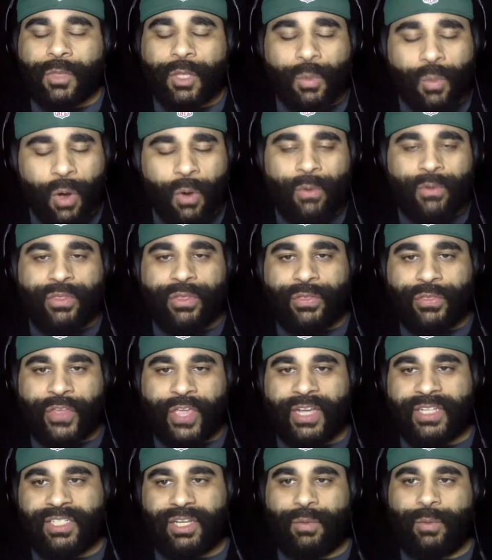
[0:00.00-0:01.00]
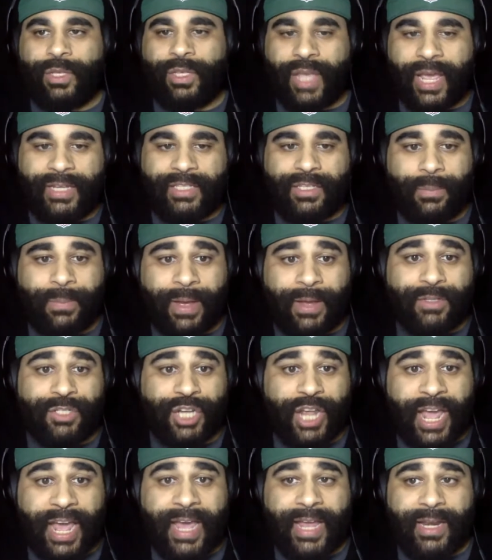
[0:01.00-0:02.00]
What were the things that we liked about
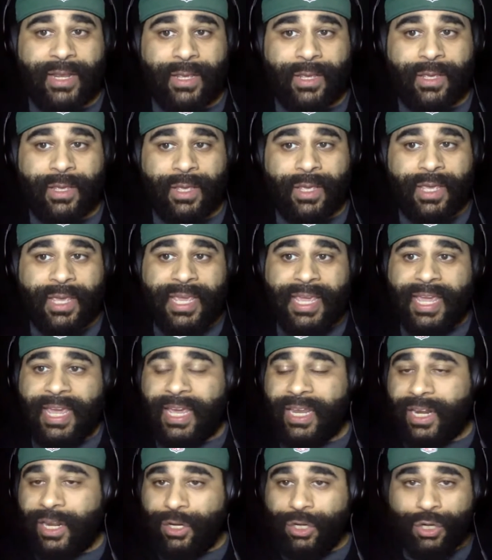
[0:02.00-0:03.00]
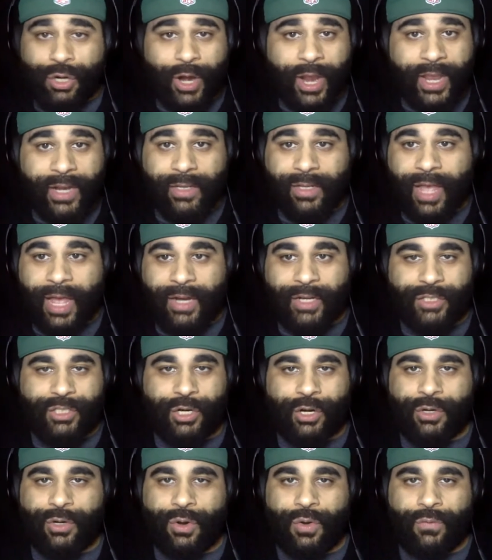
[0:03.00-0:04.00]
Chad? He didn't create a lot of
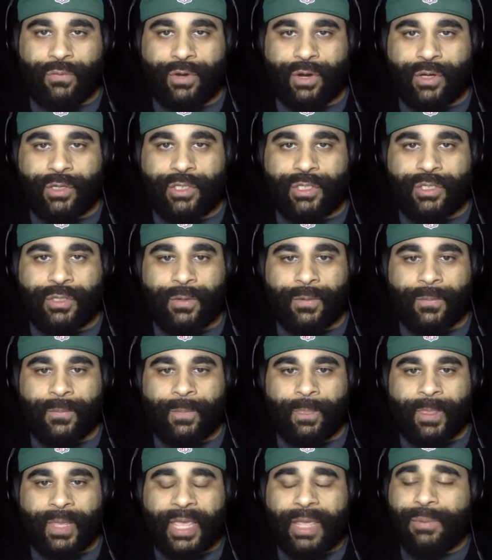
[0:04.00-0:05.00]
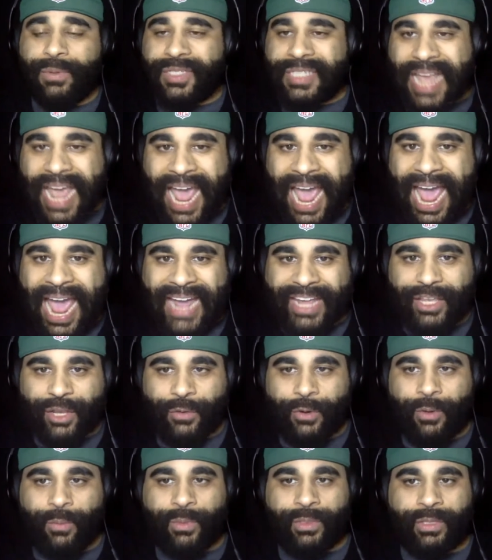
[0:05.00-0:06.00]
turnovers. He was
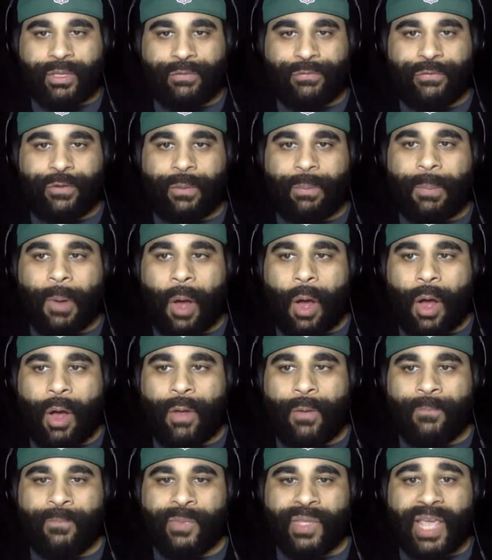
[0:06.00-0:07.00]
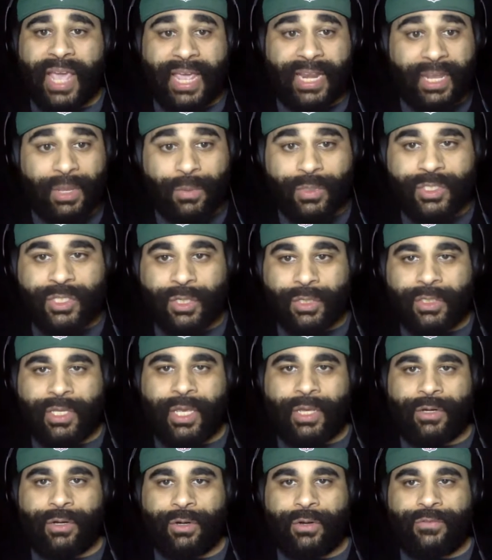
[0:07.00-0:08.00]
accurate with the football, and he was a
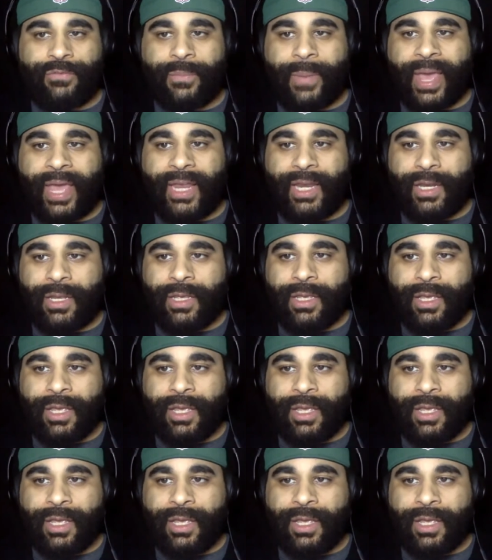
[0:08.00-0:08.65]
leader of men.